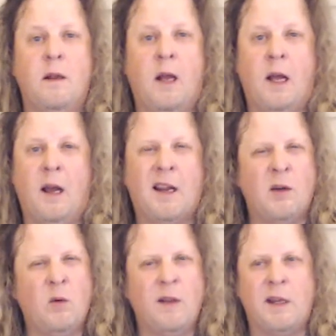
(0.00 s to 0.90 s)
I
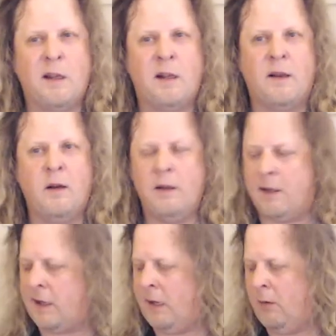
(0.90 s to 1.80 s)
could really clearly
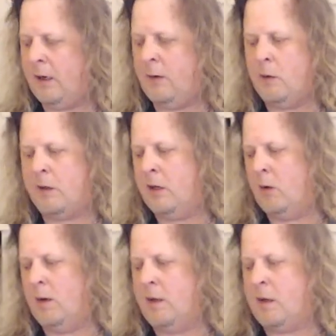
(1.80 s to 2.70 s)
see what he was
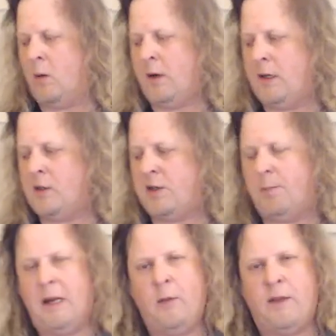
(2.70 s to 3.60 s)
doing, so we're going to just
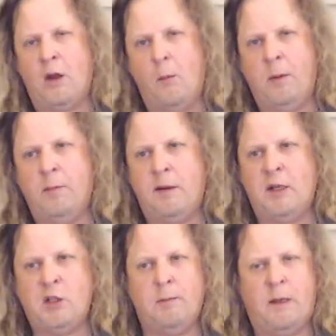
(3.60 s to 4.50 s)
play it with the open
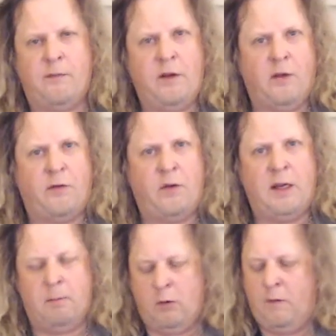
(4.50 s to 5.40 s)
position, but feel
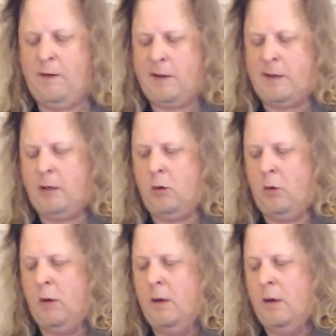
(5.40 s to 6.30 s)
free to move this
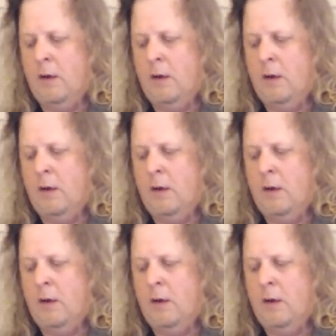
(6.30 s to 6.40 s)
to